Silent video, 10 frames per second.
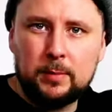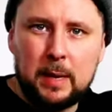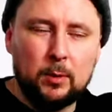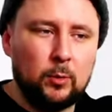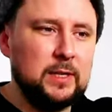
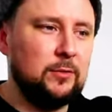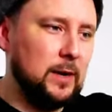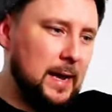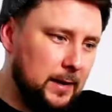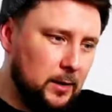People are wanting different
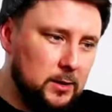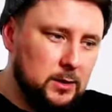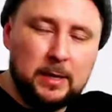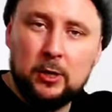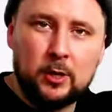haircuts.
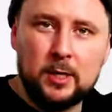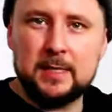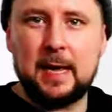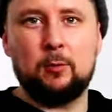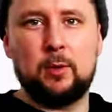I mean, look at us now.